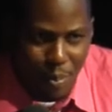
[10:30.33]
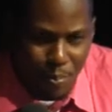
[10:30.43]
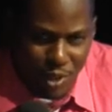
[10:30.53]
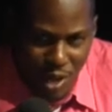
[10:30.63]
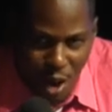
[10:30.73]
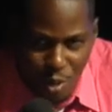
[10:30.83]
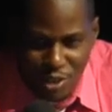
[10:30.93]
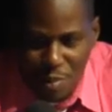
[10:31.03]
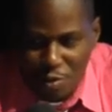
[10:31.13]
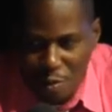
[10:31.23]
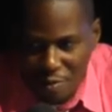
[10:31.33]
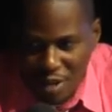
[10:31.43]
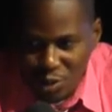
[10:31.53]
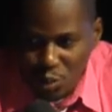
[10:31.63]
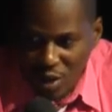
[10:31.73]
put out some form of
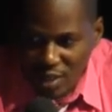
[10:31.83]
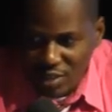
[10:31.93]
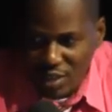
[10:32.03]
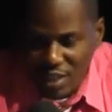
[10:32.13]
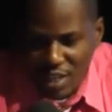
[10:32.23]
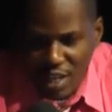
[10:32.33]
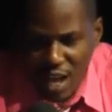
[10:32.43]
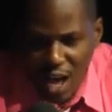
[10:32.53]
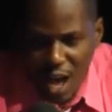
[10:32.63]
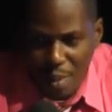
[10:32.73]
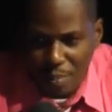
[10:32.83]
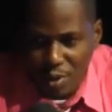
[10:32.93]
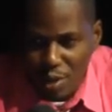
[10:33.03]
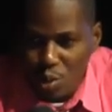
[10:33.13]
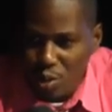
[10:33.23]
their students to the
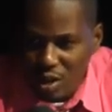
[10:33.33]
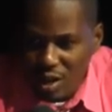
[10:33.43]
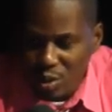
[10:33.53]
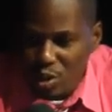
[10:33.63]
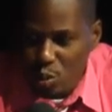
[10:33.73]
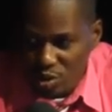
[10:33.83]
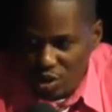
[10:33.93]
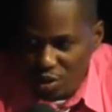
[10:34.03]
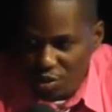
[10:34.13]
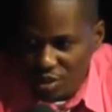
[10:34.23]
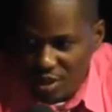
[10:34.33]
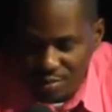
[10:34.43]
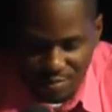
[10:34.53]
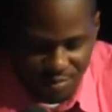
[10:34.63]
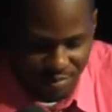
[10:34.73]
local or the host countries then.